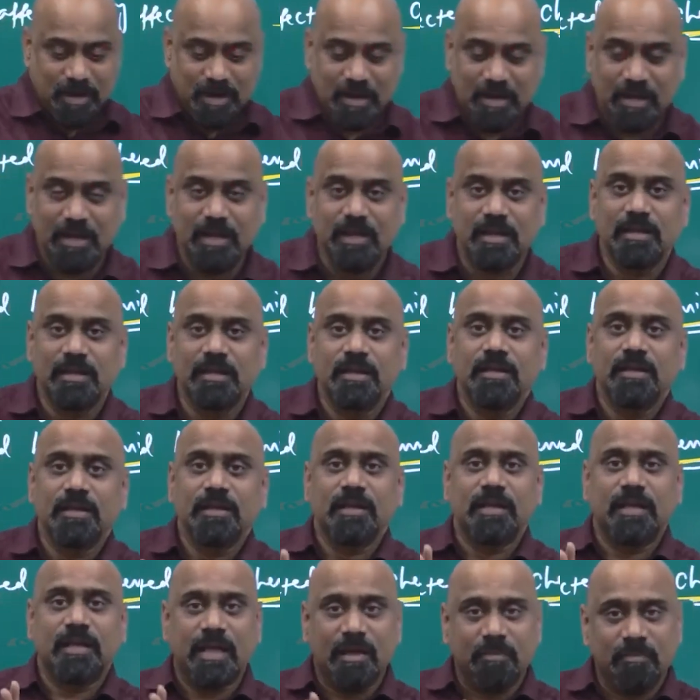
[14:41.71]
by
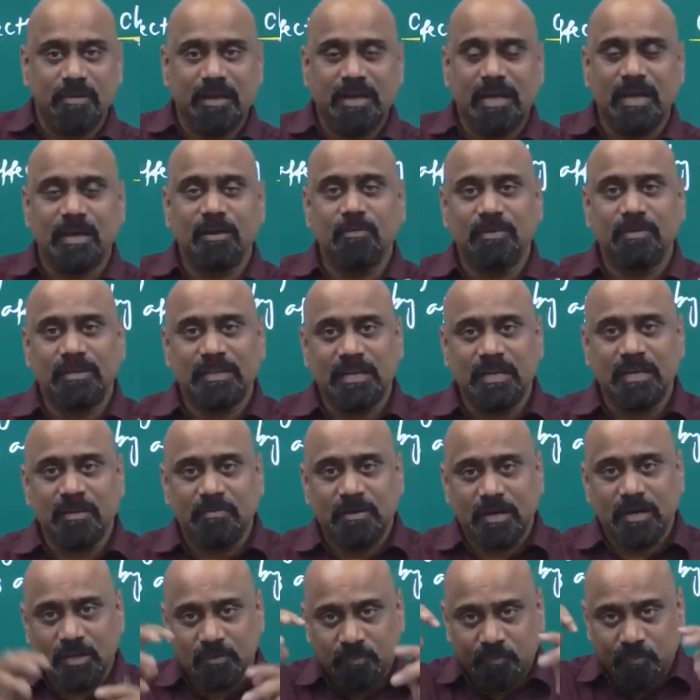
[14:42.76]
chemical weathering
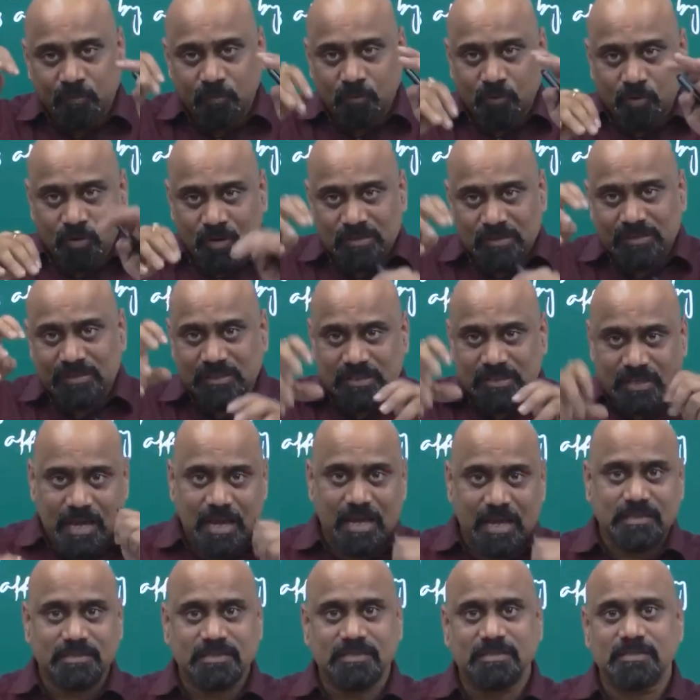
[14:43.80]
because porous is
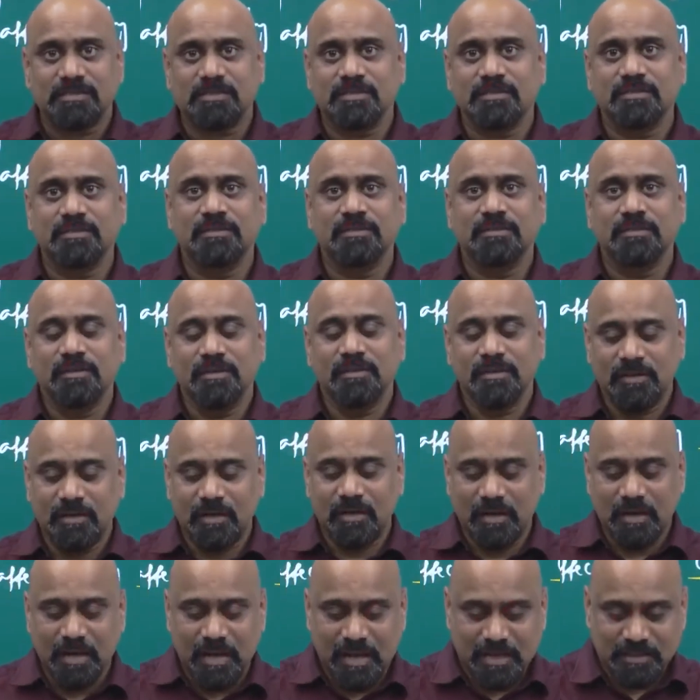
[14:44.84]
less.
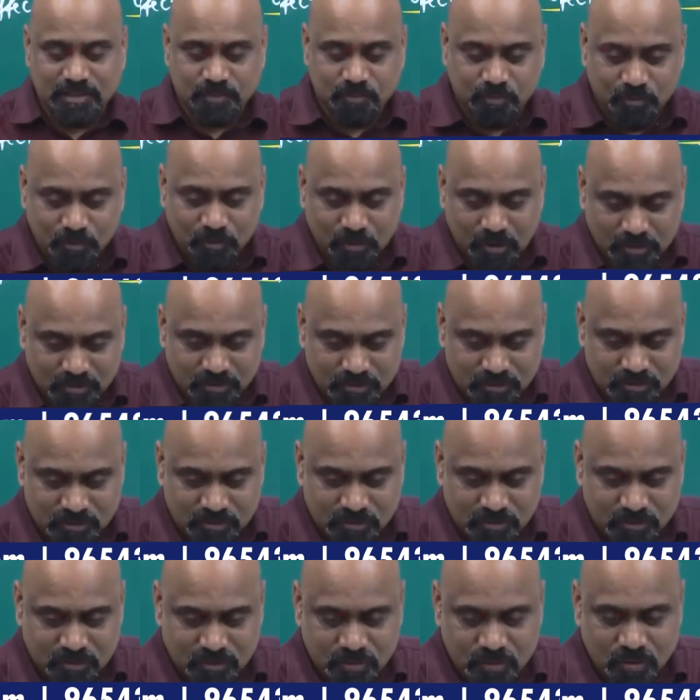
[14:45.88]
Less porous.
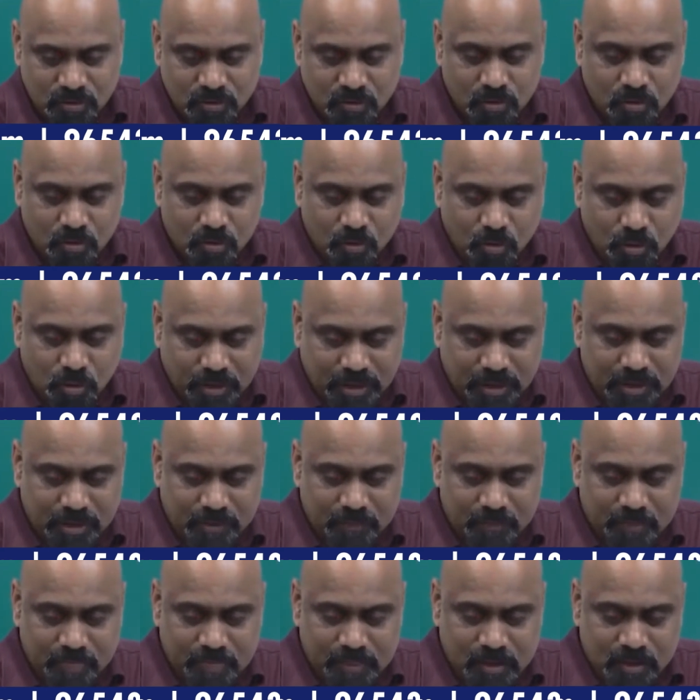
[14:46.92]
Okay.
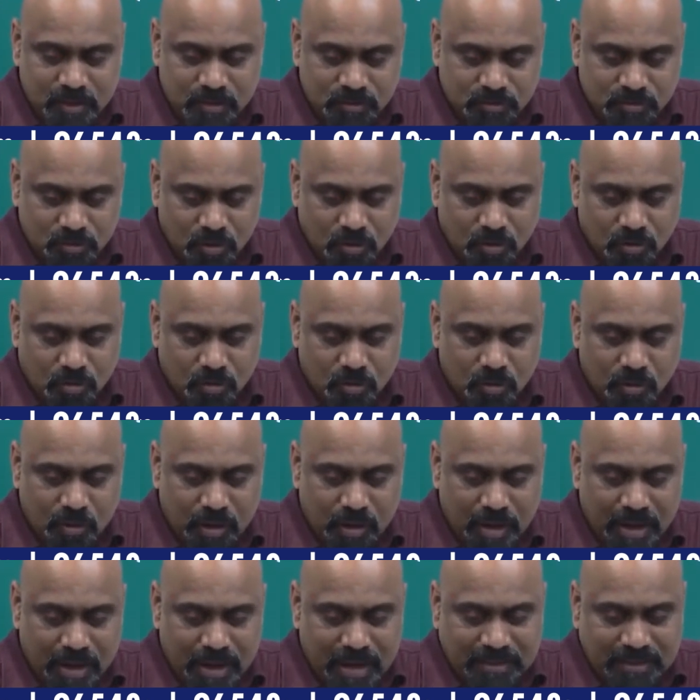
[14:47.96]
So
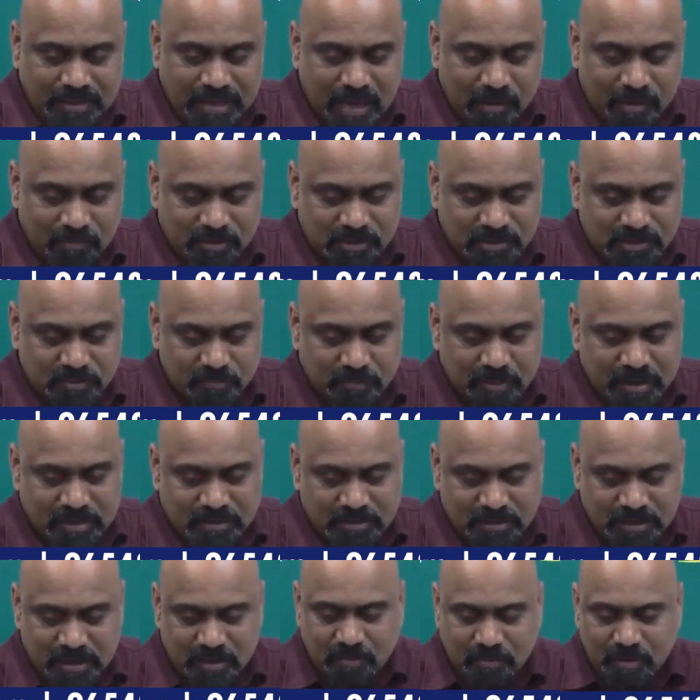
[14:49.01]
as I have just
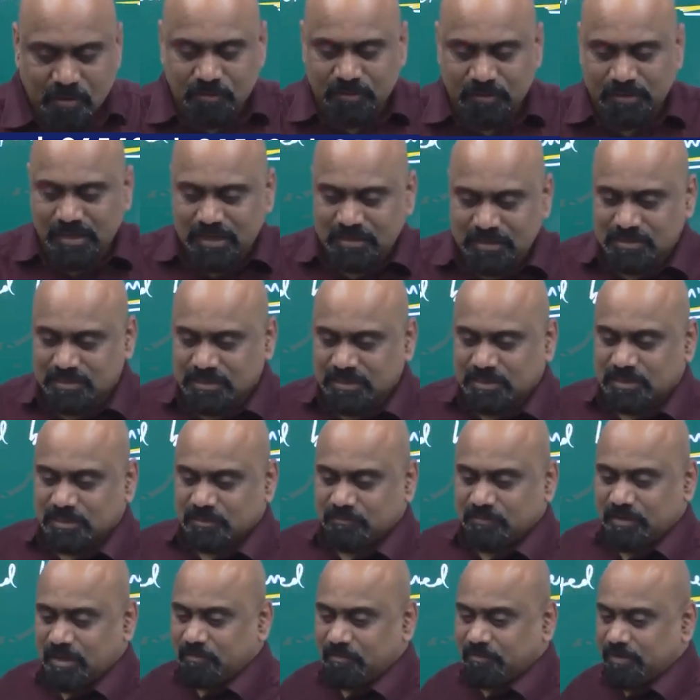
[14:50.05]
mentioned about this, this is
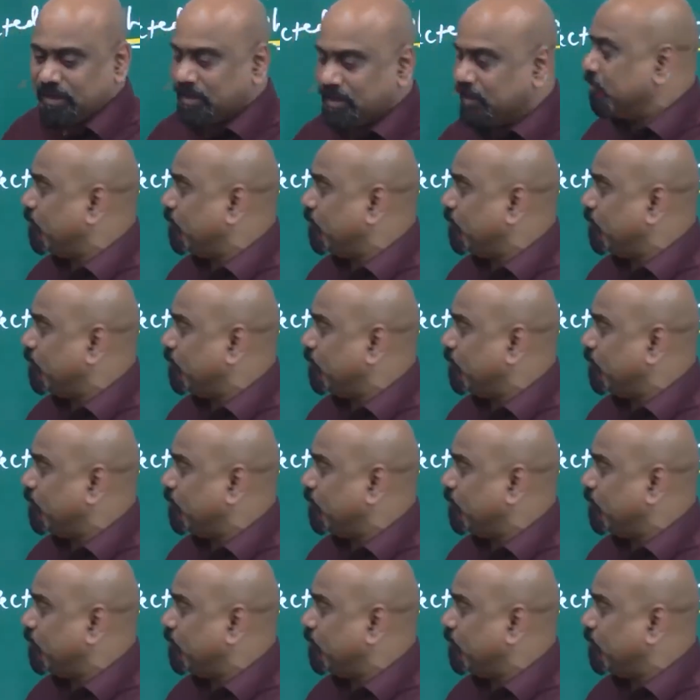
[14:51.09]
very, very